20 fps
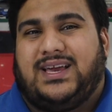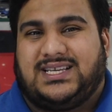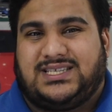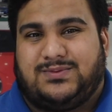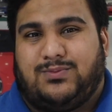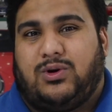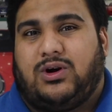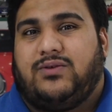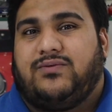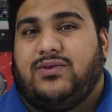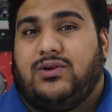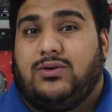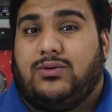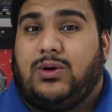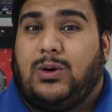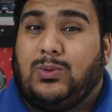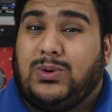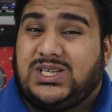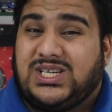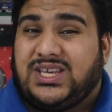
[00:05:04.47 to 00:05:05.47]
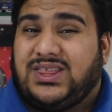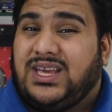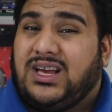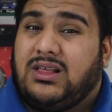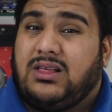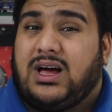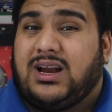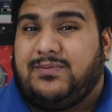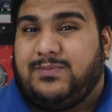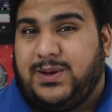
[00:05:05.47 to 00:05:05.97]
a smartphone, which I think a
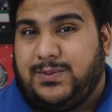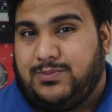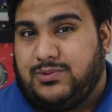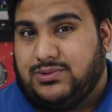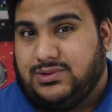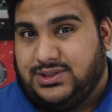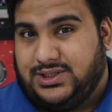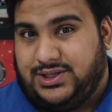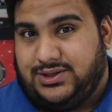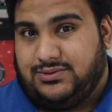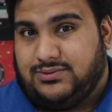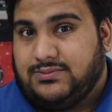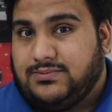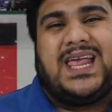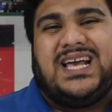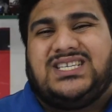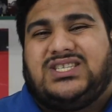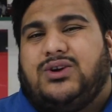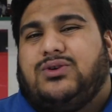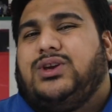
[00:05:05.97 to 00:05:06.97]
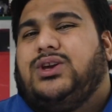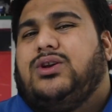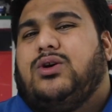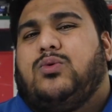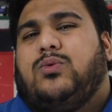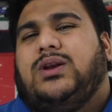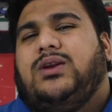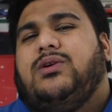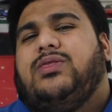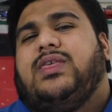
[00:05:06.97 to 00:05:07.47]
lot of people do. So,
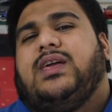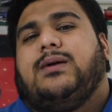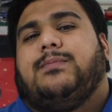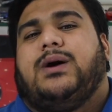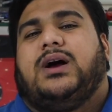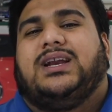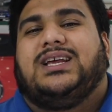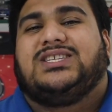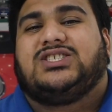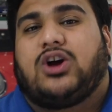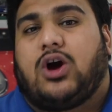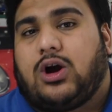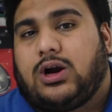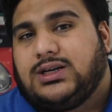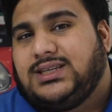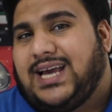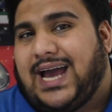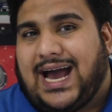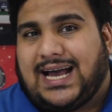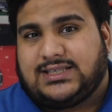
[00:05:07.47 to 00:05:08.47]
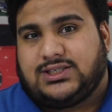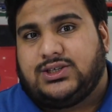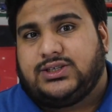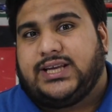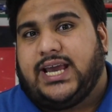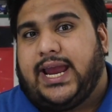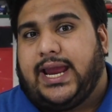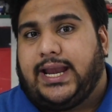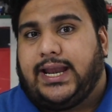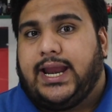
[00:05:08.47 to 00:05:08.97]
when you think about it, it's hard to
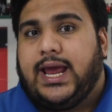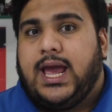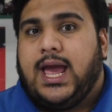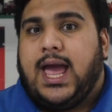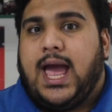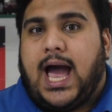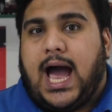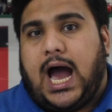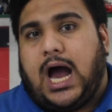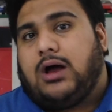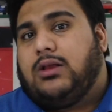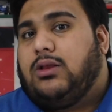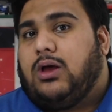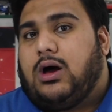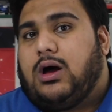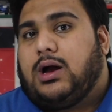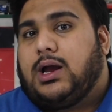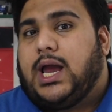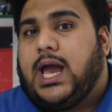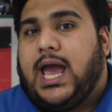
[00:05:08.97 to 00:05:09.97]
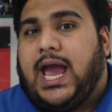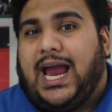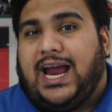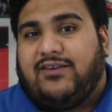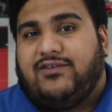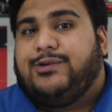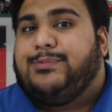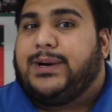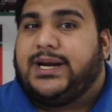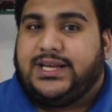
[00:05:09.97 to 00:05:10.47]
ascertain how long
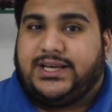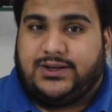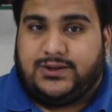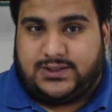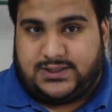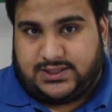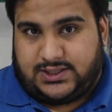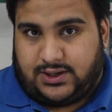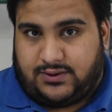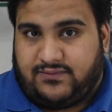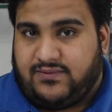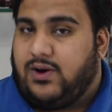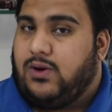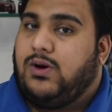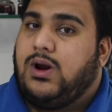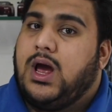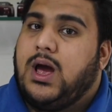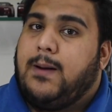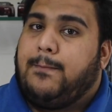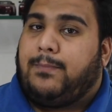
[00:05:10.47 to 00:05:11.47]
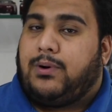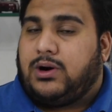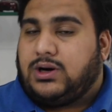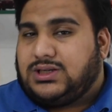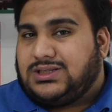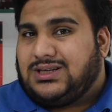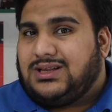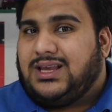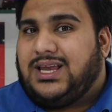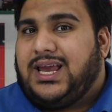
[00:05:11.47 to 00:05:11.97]
everybody uses their phone.
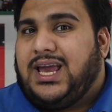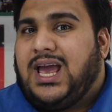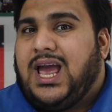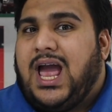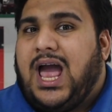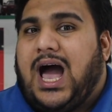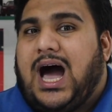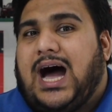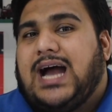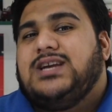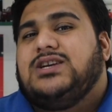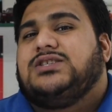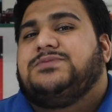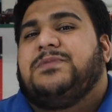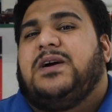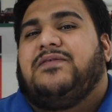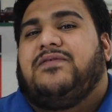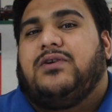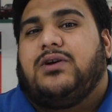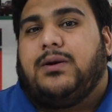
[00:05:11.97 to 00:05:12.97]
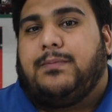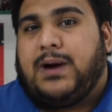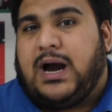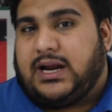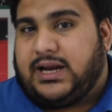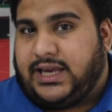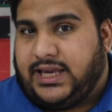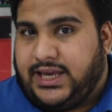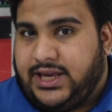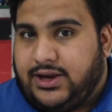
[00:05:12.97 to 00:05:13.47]
Personally, I use my phone
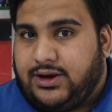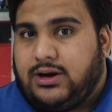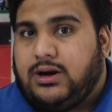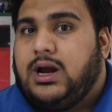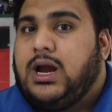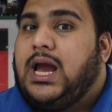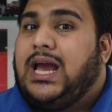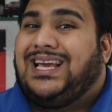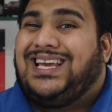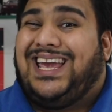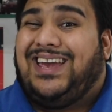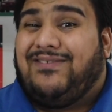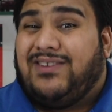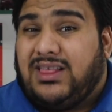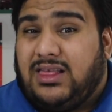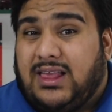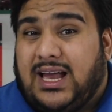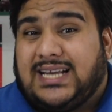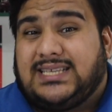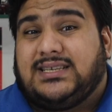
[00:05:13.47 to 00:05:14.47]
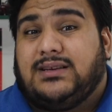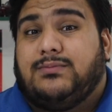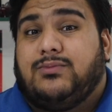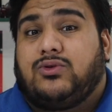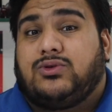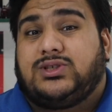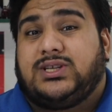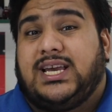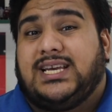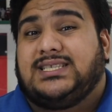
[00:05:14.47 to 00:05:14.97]
about a year, even less in
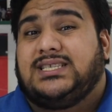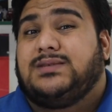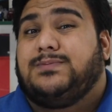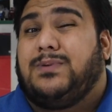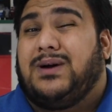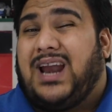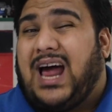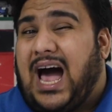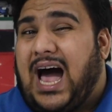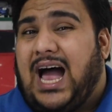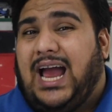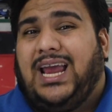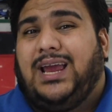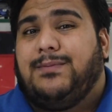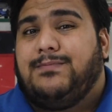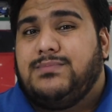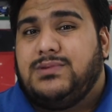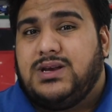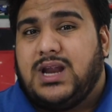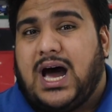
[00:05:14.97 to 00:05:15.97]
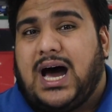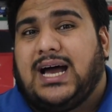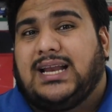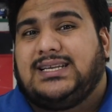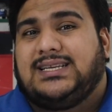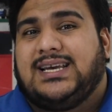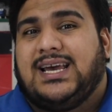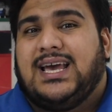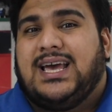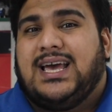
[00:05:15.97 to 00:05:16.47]
most cases, but I am not